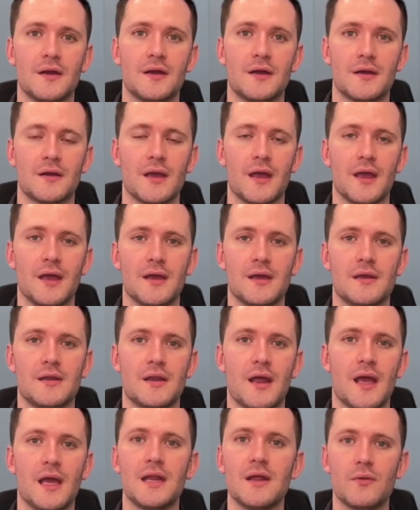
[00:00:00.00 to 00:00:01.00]
And
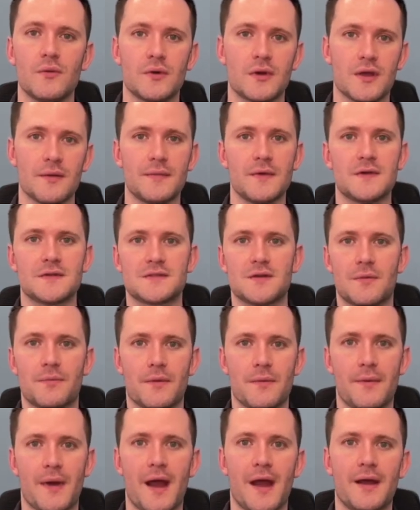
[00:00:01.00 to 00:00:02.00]
anyone can be a sole
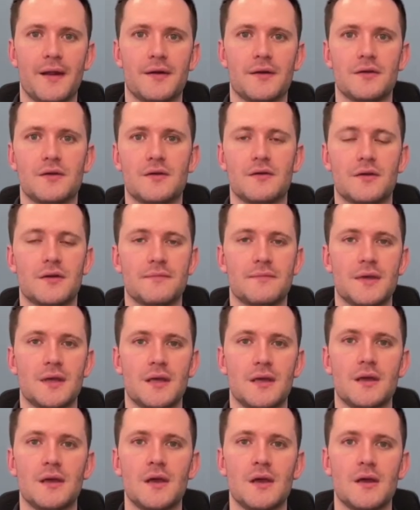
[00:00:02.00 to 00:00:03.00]
proprietor. You can
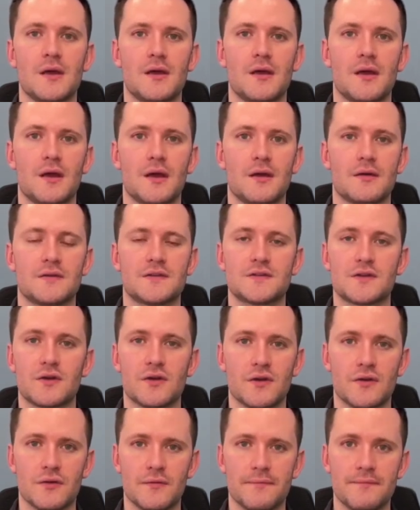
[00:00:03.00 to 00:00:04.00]
start
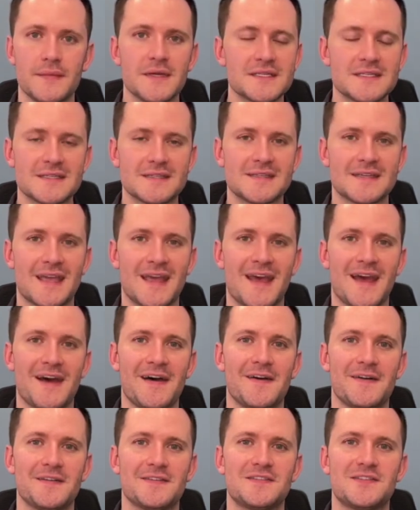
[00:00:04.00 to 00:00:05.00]
your own business
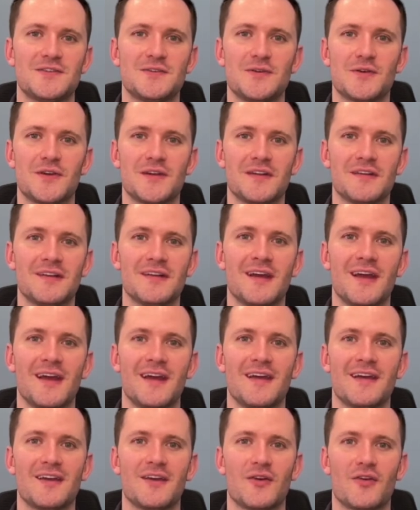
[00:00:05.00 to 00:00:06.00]
accounts. You can
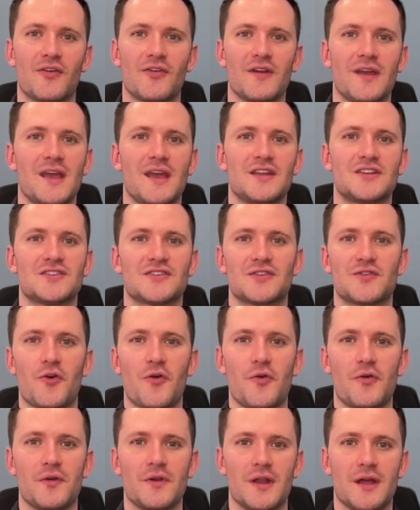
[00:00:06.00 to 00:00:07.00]
create your
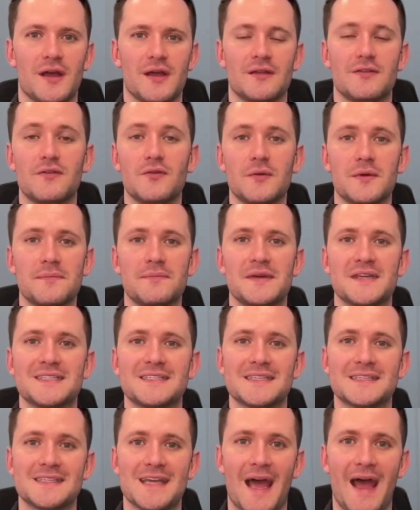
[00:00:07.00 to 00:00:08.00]
own doing
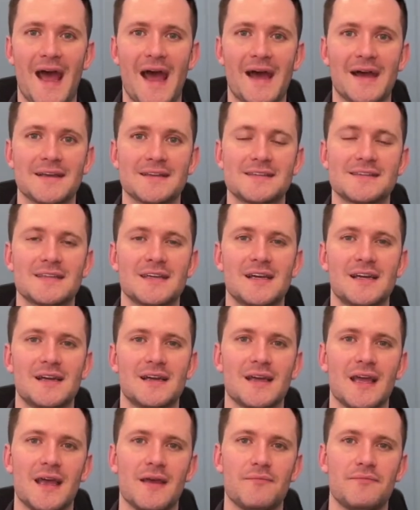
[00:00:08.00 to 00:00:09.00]
business as
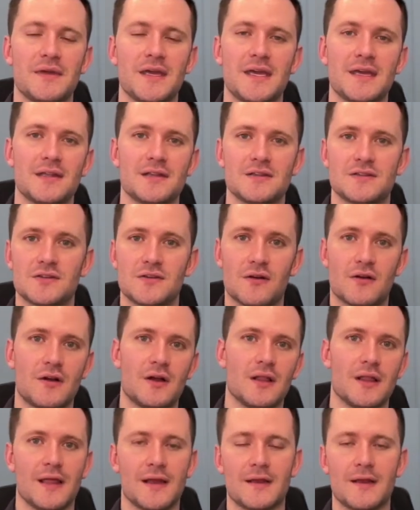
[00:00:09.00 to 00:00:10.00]
and begin to start
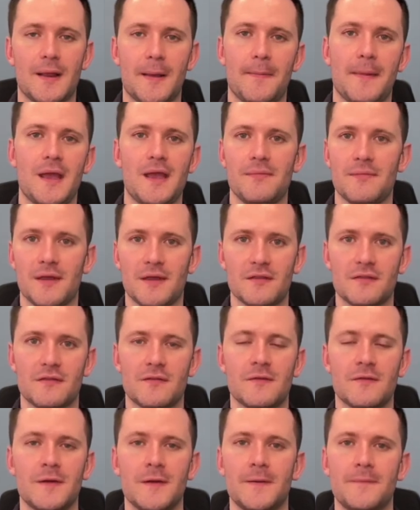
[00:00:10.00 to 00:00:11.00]
collecting payments.
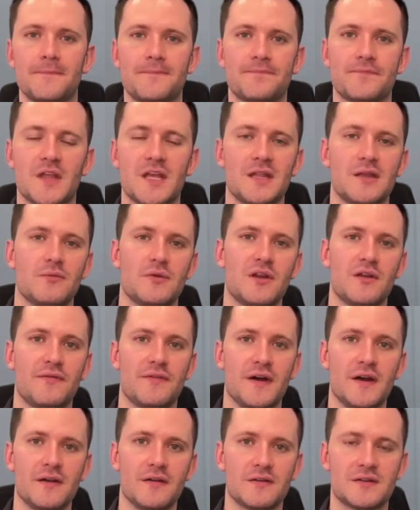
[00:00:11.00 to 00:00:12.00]
And then when you
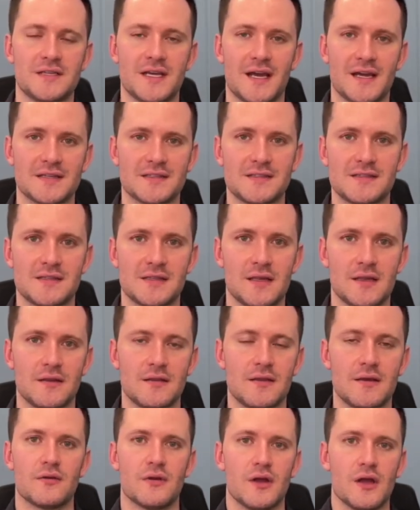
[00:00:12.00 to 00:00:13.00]
file your taxes at the end of the
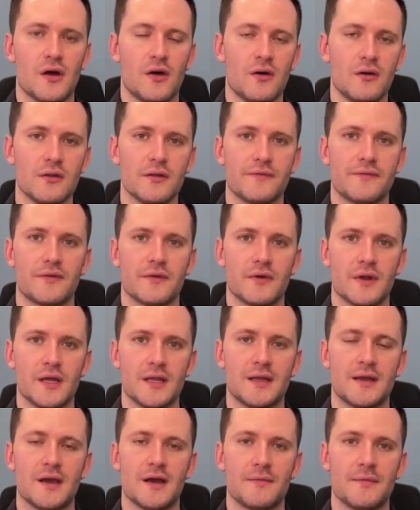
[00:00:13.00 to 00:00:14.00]
year, all of your
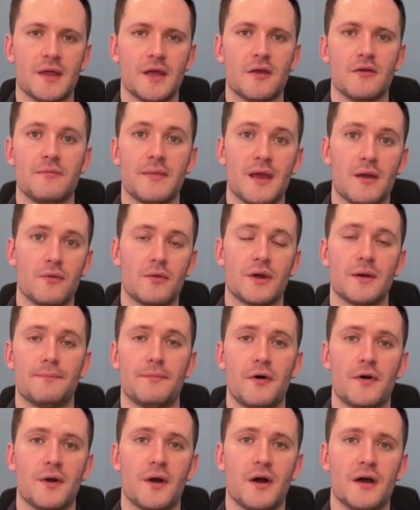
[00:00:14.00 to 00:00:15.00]
income that you make will get
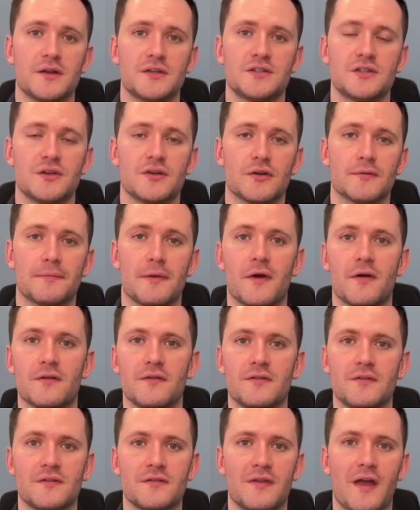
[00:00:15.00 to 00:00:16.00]
put onto your
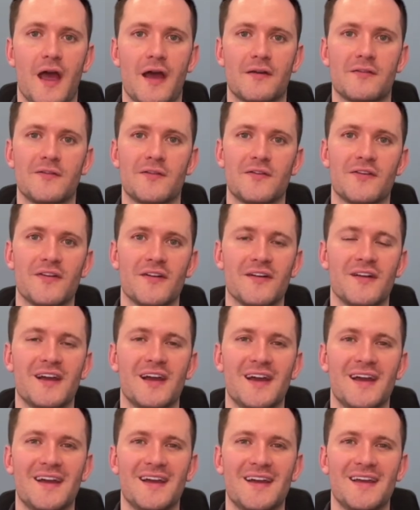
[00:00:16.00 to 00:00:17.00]
personal tax return.
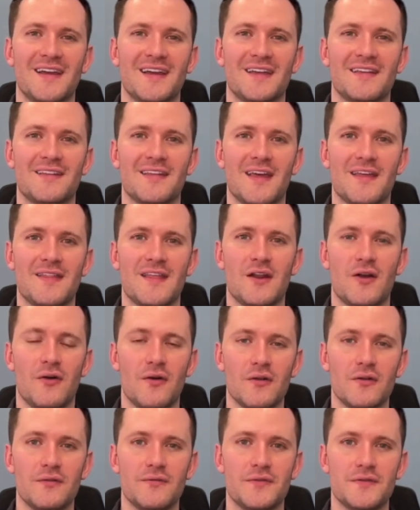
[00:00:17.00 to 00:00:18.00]
And then
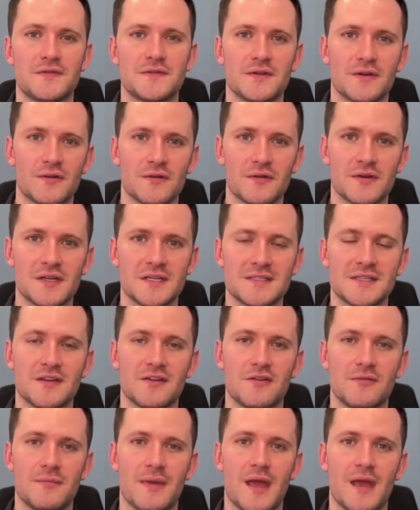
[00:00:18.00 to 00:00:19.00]
all of those earnings that
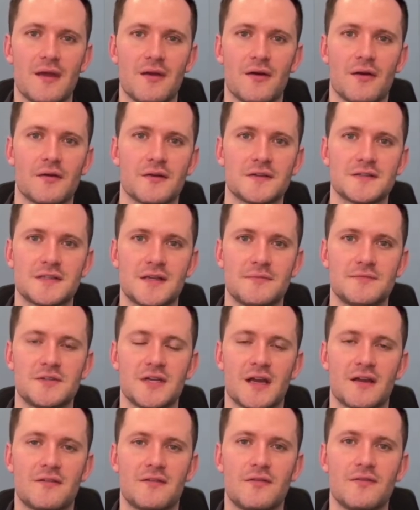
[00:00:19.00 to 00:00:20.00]
you make are
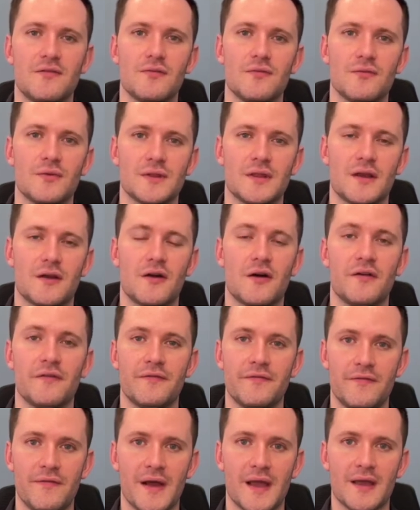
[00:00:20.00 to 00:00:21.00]
subject to what they call
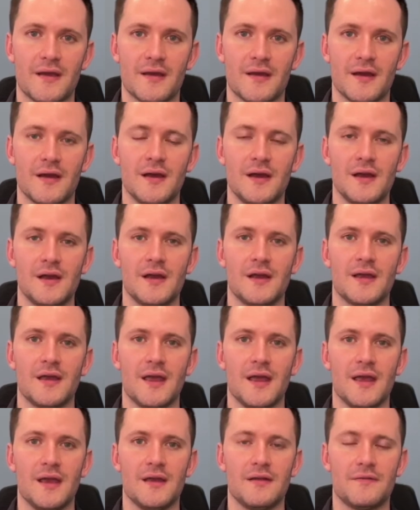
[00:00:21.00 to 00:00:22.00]
FICA
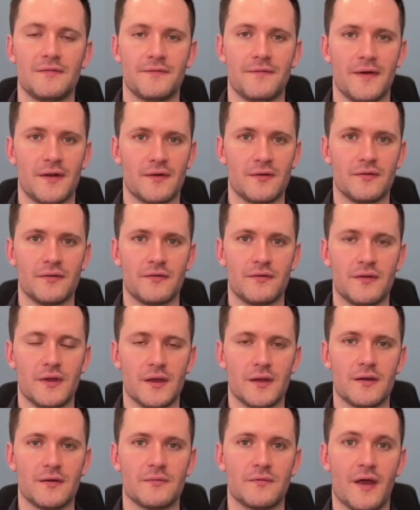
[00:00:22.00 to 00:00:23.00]
and federal
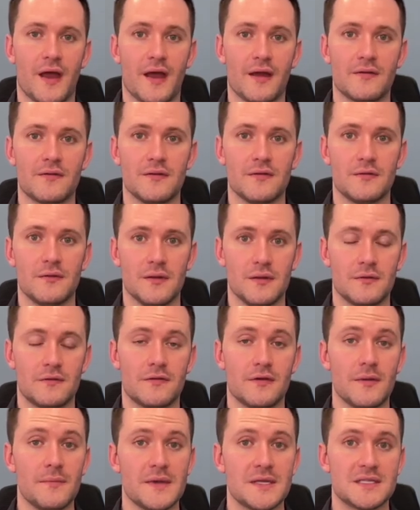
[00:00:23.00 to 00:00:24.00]
income tax, and in
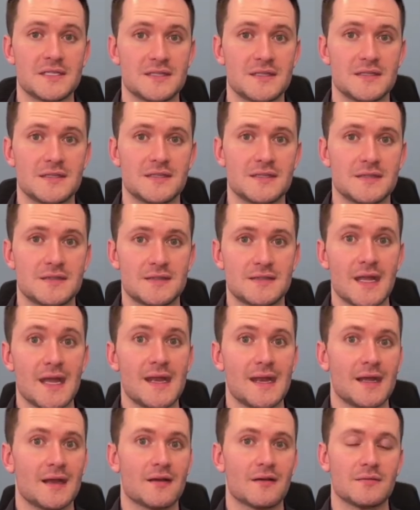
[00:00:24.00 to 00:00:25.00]
some instances, state
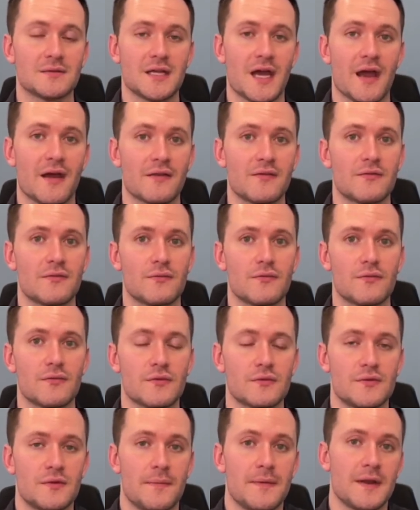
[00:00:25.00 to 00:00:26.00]
income tax,
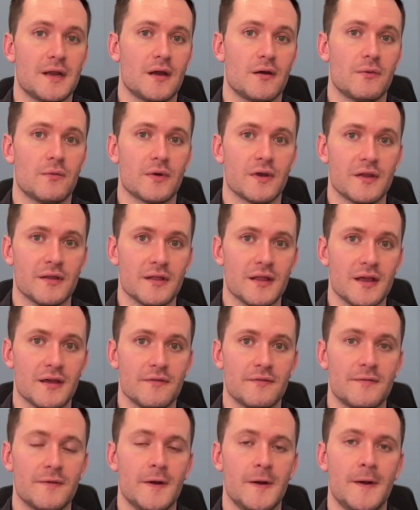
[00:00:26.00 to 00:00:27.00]
depending on where you
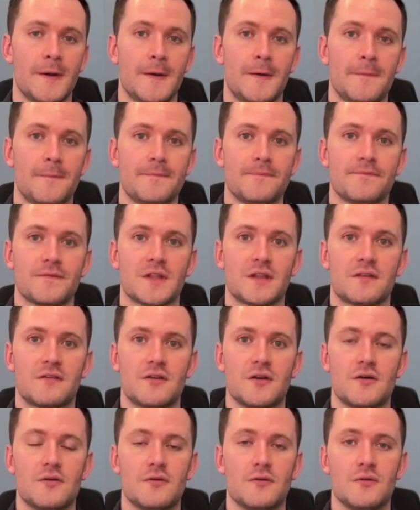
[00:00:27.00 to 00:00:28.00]
live.
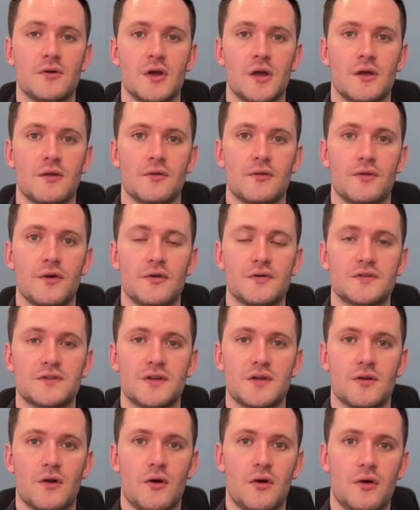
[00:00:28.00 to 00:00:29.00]
So those
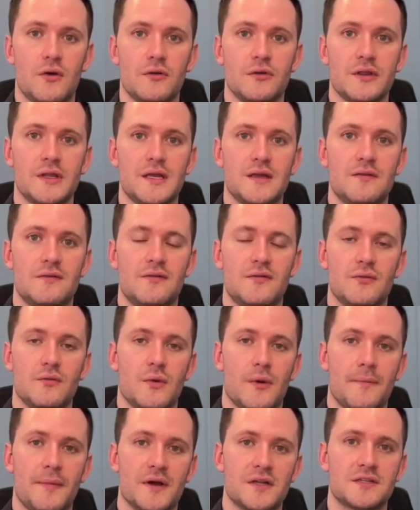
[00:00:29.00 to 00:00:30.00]
can all lead to a
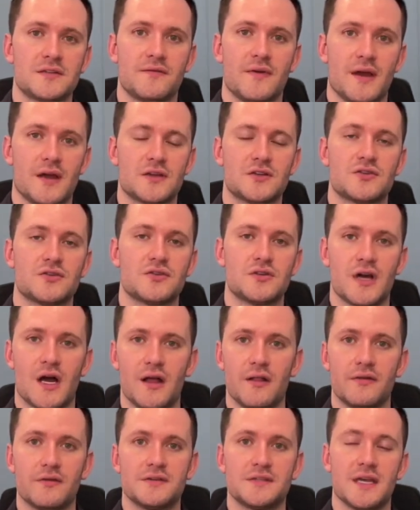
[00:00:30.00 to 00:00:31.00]
bunch of extra
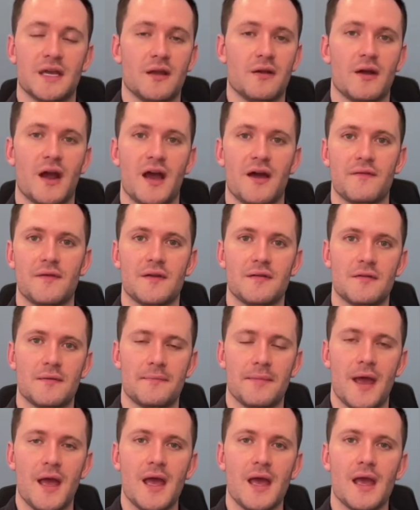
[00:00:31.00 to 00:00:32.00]
dollars that you're having to
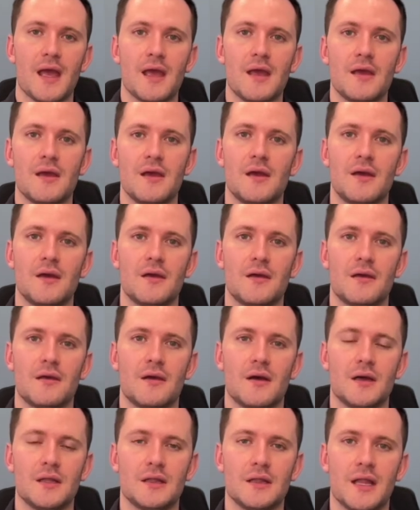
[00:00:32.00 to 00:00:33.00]
pay,
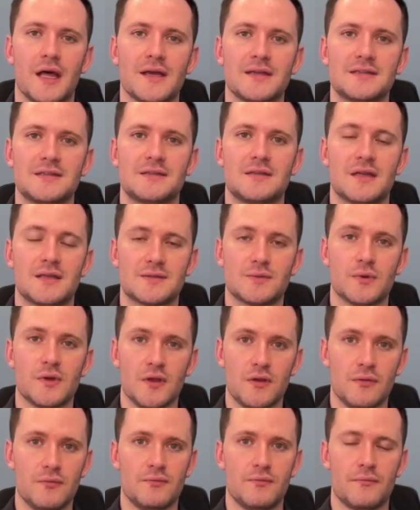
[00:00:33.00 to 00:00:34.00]
unless that's what
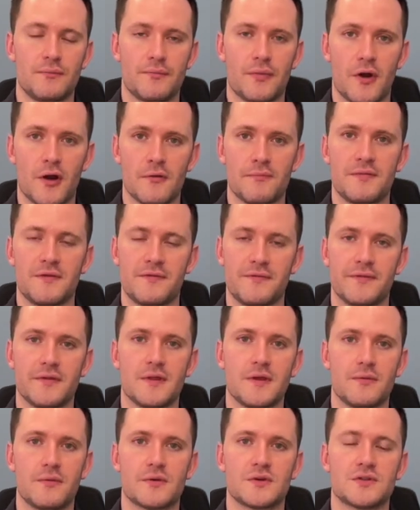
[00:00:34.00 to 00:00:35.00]
you purposefully
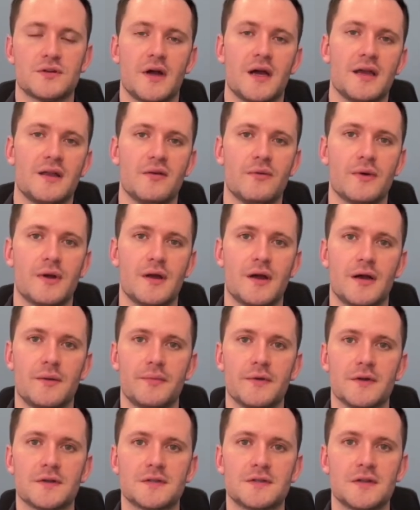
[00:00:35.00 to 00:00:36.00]
were trying to
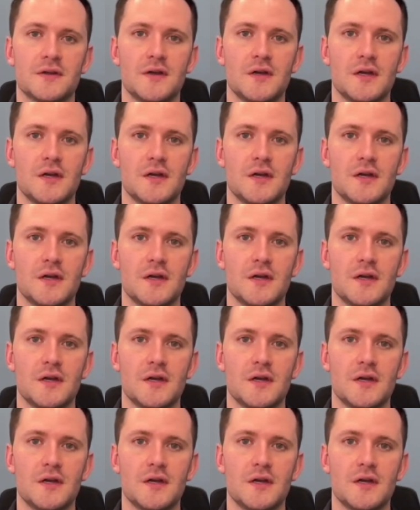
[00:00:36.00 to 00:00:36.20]
accomplish.